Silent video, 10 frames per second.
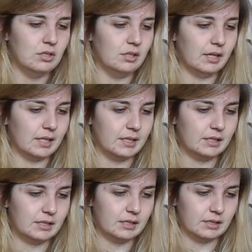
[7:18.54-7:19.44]

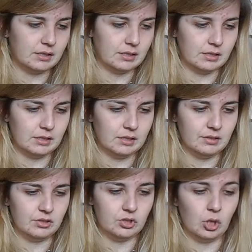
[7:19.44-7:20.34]
Like
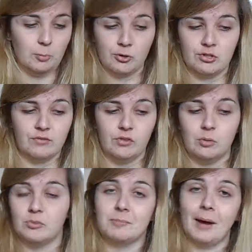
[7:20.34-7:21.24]
the top grossing
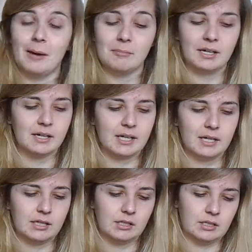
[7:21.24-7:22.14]
film was
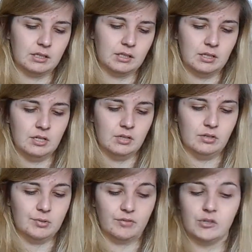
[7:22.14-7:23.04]
Batman,
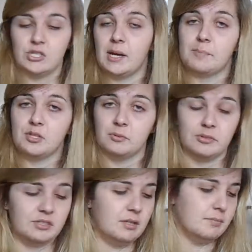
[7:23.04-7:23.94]
it was the first episode
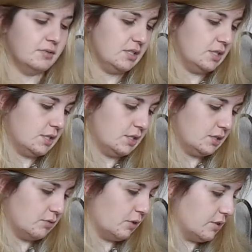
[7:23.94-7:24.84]
of The
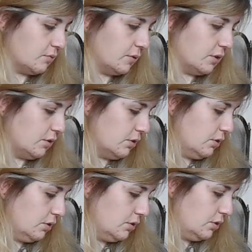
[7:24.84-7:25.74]
Simpsons, what else have we
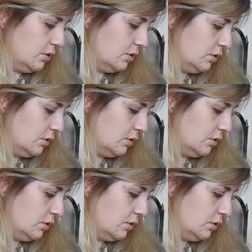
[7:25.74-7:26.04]
got?